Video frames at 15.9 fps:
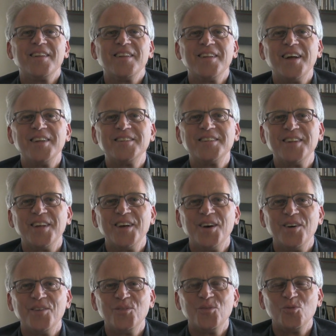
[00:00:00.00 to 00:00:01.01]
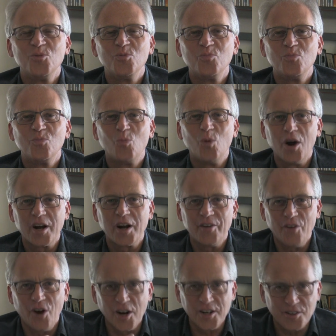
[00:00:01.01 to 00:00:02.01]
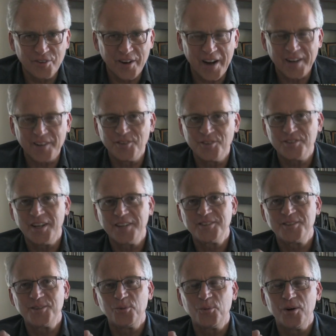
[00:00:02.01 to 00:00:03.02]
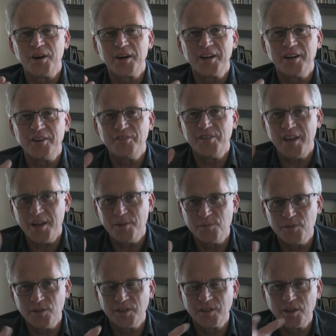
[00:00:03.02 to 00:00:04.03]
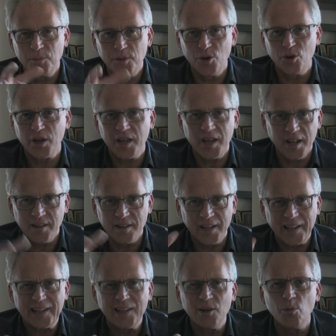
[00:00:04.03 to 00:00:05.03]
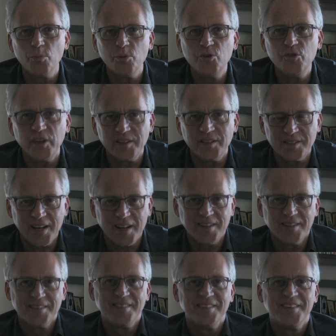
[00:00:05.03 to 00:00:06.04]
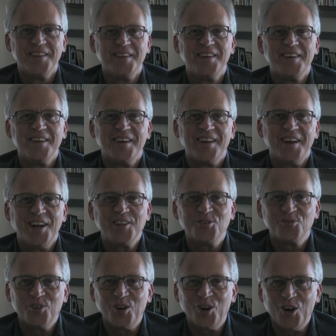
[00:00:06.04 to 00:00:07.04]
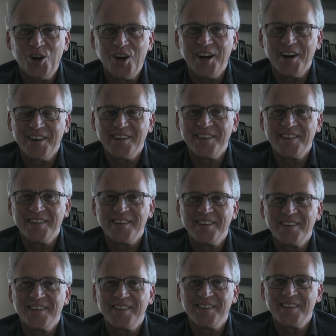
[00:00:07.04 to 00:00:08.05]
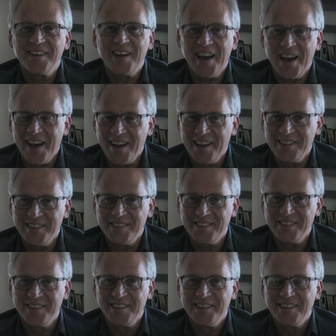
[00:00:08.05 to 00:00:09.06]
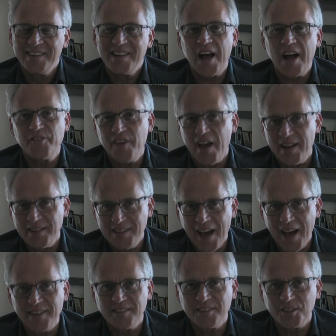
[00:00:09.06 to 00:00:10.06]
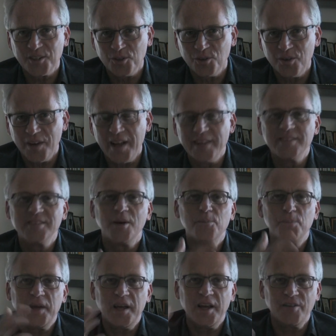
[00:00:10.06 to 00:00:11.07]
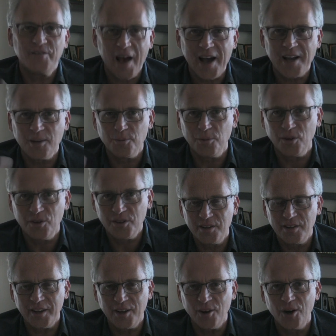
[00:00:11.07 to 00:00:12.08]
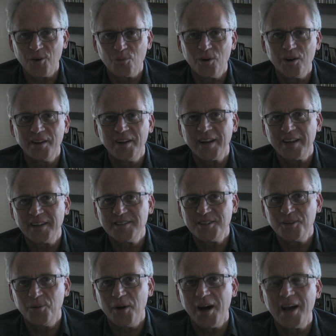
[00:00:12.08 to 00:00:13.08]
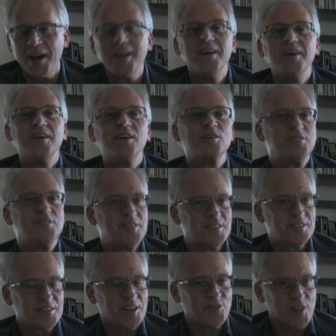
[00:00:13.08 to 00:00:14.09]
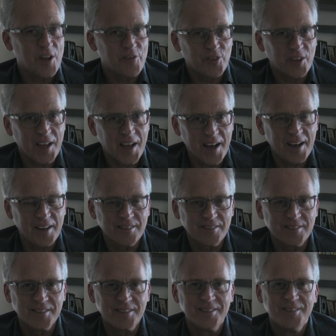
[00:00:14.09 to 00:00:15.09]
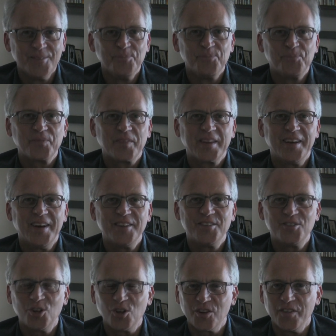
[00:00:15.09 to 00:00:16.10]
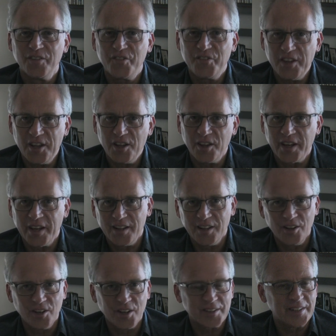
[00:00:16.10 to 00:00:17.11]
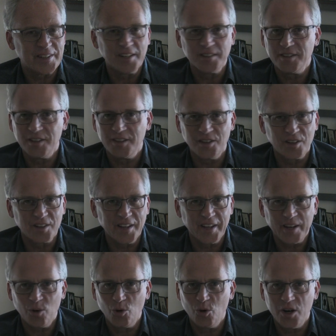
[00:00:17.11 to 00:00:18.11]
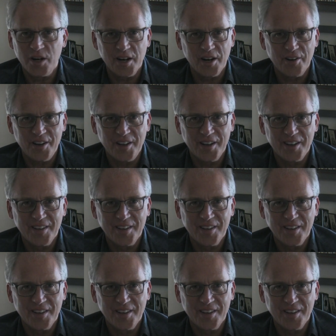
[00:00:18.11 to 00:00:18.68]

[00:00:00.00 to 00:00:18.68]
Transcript: That's the work of art directors. That's the work of him communicating like a little movie set. That's a real art. And that fantastical ends up being valuable the art world. And I can see why, because his stuff definitely has a certain feeling and look that doesn't look like ordinary.